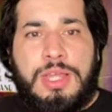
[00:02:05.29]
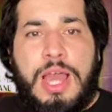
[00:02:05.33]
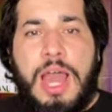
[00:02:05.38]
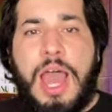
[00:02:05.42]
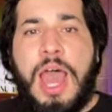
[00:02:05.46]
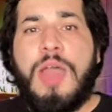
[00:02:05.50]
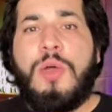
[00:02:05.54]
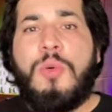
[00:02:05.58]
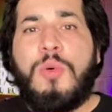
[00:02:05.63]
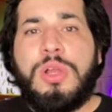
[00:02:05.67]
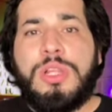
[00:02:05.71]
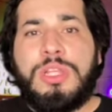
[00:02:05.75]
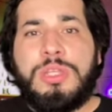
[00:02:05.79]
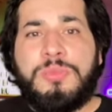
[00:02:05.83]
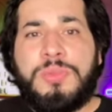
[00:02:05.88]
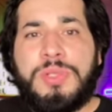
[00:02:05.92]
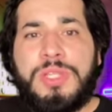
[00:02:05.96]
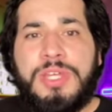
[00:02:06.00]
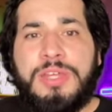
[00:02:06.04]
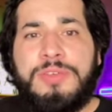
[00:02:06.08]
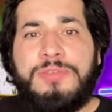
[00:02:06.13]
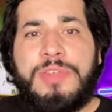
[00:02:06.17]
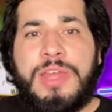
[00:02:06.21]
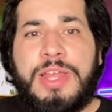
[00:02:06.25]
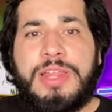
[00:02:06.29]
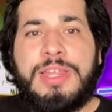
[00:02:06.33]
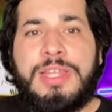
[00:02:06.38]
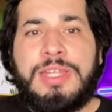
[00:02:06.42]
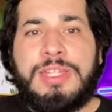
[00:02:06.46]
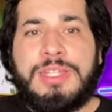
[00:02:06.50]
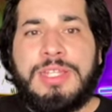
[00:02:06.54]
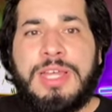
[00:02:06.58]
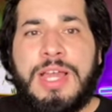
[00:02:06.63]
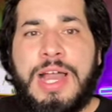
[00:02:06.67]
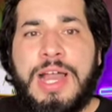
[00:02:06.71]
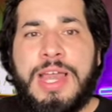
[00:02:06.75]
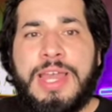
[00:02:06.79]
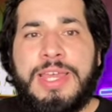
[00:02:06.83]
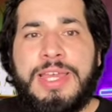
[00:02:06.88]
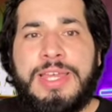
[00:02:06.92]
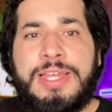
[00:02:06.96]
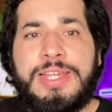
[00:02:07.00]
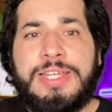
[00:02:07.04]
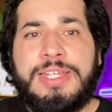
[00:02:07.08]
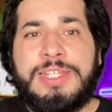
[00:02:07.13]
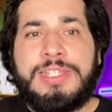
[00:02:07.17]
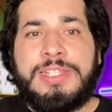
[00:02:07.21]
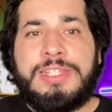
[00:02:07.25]
I want to believe that this guy
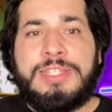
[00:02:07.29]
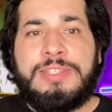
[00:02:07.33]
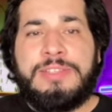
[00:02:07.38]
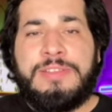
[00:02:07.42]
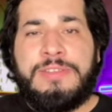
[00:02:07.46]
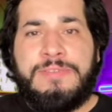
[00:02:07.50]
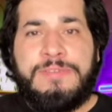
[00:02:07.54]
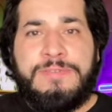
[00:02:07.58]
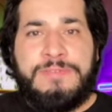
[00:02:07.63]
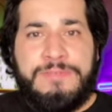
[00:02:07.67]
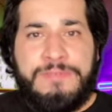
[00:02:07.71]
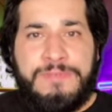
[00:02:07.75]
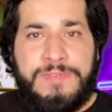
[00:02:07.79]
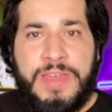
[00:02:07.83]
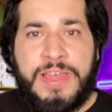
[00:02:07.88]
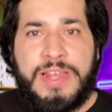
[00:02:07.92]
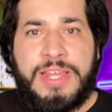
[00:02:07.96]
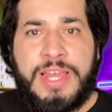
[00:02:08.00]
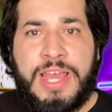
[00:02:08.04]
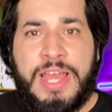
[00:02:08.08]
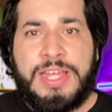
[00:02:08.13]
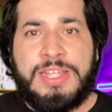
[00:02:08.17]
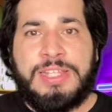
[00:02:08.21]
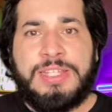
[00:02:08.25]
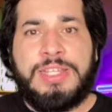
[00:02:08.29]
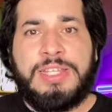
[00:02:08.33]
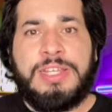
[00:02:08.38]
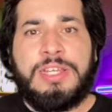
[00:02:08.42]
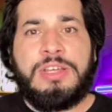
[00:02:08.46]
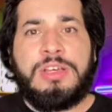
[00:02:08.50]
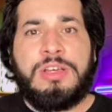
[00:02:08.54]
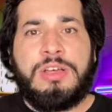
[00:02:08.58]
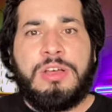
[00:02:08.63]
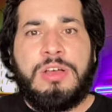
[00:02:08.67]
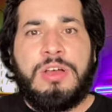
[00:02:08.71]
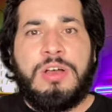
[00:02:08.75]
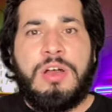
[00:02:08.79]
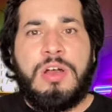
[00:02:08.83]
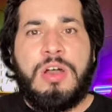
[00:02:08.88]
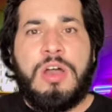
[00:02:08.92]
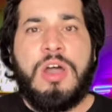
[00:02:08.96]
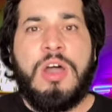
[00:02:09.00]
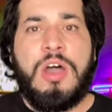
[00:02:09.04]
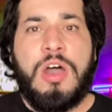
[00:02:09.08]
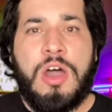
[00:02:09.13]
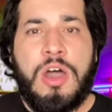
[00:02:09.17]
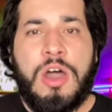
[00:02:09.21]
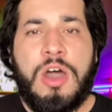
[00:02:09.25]
is fantastic
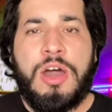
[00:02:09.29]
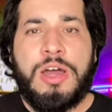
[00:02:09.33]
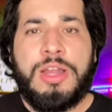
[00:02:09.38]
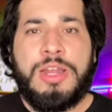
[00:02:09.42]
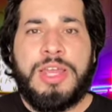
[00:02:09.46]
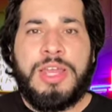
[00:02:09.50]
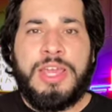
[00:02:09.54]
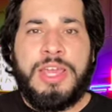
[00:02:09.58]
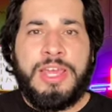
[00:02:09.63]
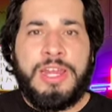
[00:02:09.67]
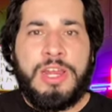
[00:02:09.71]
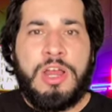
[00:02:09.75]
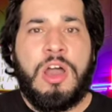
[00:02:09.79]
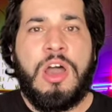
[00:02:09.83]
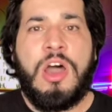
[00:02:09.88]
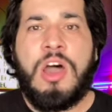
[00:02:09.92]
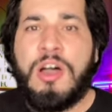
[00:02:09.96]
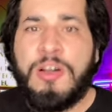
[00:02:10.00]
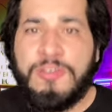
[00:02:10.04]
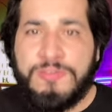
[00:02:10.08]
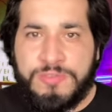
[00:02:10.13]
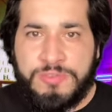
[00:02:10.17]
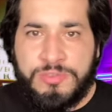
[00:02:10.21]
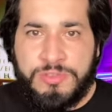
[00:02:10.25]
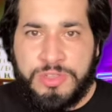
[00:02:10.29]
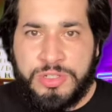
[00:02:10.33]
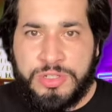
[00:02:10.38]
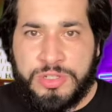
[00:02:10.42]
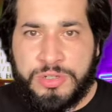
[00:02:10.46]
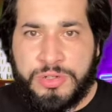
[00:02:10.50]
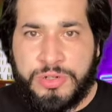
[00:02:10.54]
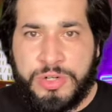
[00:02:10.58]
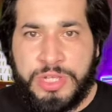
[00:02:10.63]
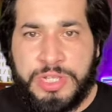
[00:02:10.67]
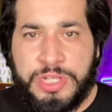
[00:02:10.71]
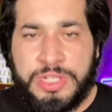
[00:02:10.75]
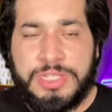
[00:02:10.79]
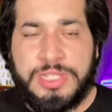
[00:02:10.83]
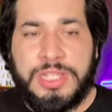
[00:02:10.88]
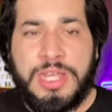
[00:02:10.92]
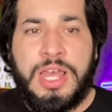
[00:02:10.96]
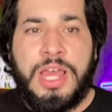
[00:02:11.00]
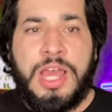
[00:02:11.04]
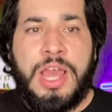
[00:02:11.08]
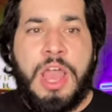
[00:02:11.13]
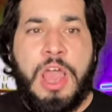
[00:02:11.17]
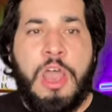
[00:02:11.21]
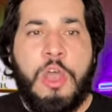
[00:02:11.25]
on and off the screens.
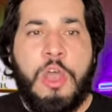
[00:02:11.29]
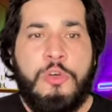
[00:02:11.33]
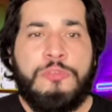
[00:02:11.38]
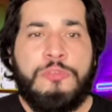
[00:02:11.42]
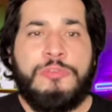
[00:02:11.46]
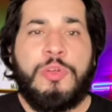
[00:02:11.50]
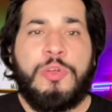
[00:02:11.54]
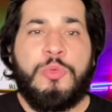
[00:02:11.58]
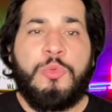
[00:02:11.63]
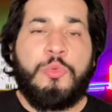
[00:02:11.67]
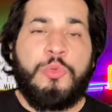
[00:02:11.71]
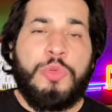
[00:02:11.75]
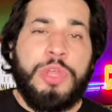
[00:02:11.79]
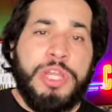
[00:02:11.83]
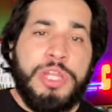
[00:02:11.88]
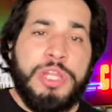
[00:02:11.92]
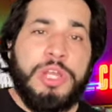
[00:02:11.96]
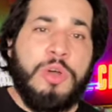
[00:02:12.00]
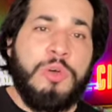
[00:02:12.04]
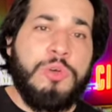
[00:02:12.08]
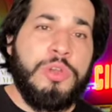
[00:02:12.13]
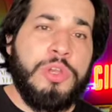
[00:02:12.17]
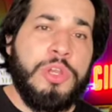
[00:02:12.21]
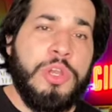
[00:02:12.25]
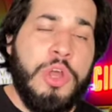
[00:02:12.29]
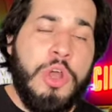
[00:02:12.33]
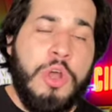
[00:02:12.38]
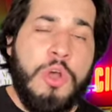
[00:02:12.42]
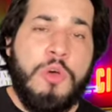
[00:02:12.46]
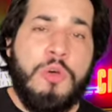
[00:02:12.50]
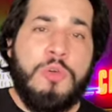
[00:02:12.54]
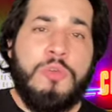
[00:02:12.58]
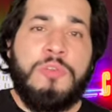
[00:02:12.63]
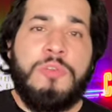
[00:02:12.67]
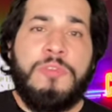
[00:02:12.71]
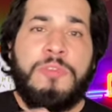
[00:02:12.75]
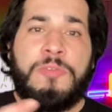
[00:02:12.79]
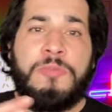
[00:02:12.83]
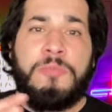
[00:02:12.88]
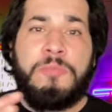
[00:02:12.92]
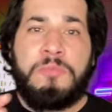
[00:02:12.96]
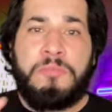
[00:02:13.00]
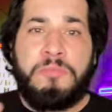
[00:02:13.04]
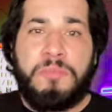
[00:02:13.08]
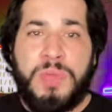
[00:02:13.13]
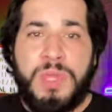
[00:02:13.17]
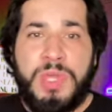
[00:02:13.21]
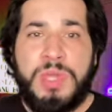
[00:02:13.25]
However, we don't know
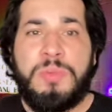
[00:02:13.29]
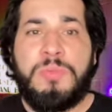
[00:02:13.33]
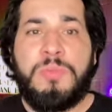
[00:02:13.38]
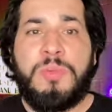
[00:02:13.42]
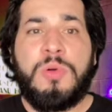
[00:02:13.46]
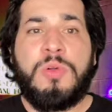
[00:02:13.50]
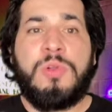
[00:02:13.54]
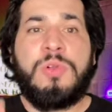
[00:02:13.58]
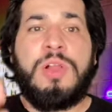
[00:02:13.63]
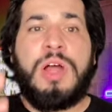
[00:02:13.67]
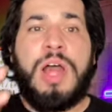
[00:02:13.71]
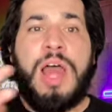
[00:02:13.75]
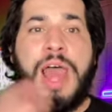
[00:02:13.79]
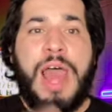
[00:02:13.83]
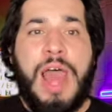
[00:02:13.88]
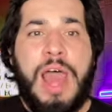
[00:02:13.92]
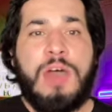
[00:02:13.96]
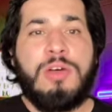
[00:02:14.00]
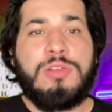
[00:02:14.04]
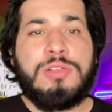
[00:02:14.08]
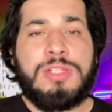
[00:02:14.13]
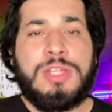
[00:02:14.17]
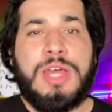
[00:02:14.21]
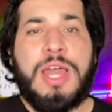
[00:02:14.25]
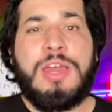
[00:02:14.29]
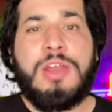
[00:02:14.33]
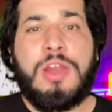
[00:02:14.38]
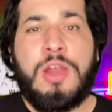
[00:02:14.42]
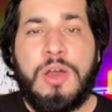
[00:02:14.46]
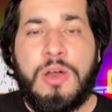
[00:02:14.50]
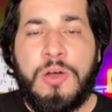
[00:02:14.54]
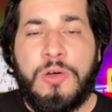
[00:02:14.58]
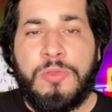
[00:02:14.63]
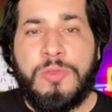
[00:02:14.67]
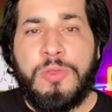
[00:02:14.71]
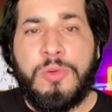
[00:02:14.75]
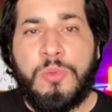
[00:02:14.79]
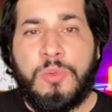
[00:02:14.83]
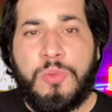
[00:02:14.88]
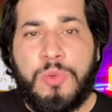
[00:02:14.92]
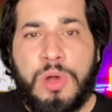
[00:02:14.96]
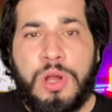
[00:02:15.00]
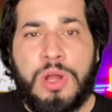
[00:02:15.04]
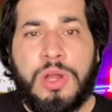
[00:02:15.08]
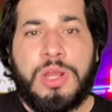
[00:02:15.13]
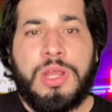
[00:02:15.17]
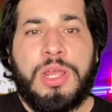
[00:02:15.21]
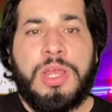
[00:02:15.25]
people outside of the
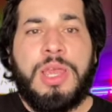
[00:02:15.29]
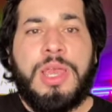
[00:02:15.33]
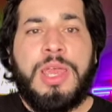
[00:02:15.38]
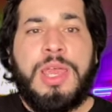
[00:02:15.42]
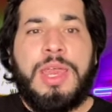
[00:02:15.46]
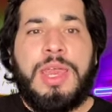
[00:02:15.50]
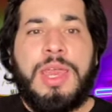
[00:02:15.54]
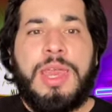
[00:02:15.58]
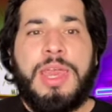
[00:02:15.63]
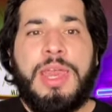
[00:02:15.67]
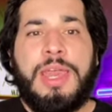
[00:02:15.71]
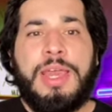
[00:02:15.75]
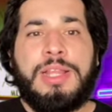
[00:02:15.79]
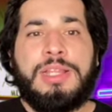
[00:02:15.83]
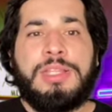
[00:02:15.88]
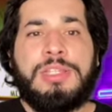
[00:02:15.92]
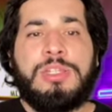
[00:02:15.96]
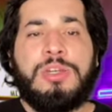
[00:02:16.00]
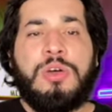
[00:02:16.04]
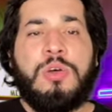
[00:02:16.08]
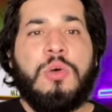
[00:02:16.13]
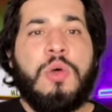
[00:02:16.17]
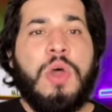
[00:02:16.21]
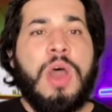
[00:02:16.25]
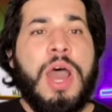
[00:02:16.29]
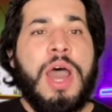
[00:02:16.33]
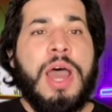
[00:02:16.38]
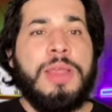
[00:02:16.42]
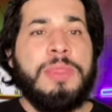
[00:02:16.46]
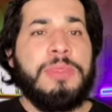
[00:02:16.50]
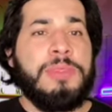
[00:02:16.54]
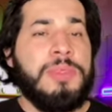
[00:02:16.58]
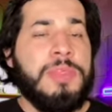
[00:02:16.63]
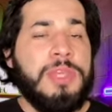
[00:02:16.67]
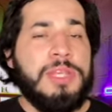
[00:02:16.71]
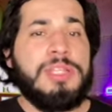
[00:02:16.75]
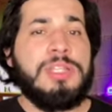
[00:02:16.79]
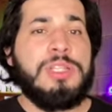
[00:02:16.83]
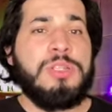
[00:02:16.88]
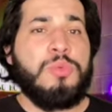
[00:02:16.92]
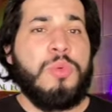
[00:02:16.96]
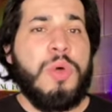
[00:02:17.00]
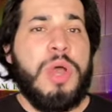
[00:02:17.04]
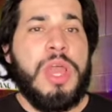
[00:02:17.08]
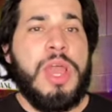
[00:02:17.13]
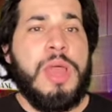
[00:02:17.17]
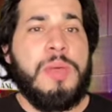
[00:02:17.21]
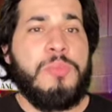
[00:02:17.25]
work. And so this is
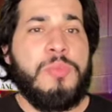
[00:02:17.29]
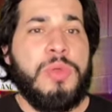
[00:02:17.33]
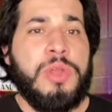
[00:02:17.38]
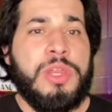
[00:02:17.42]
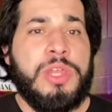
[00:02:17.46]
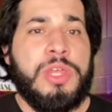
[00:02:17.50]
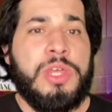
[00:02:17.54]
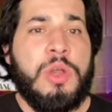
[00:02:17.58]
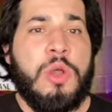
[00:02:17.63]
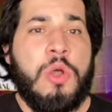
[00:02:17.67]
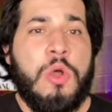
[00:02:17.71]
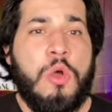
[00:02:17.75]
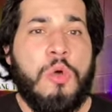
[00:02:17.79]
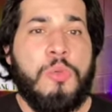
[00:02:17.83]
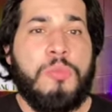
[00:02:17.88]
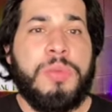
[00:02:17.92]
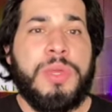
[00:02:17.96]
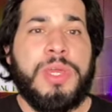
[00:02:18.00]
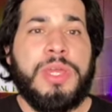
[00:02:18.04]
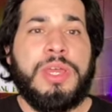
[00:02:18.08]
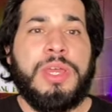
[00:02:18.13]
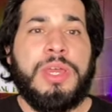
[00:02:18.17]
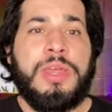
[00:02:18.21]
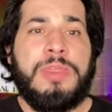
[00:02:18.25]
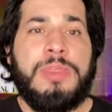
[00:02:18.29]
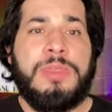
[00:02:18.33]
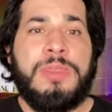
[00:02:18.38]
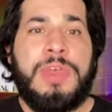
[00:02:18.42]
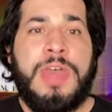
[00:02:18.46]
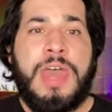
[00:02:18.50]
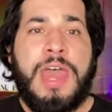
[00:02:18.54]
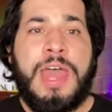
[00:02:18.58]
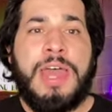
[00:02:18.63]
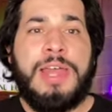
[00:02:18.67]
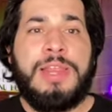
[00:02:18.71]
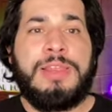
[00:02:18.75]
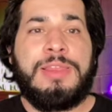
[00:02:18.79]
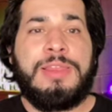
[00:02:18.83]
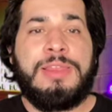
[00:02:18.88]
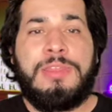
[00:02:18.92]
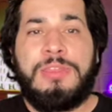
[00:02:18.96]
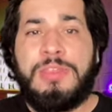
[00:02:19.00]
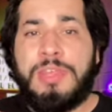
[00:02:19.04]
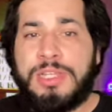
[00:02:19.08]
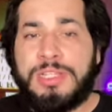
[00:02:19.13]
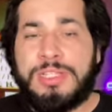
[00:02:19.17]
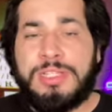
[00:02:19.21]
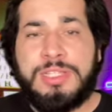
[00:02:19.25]
why I'm really hoping that
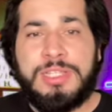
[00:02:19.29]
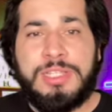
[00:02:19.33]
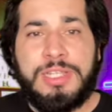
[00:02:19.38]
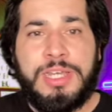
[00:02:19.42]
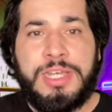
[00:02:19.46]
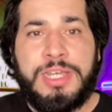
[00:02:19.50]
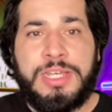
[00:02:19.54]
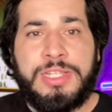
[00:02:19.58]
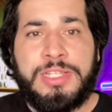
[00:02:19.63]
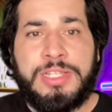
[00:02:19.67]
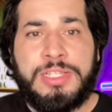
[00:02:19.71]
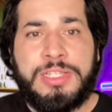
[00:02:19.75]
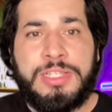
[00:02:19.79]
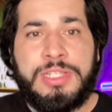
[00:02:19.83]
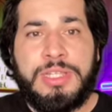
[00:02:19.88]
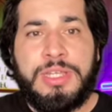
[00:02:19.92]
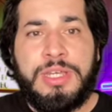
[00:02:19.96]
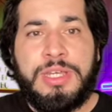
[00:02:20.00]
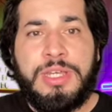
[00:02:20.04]
this is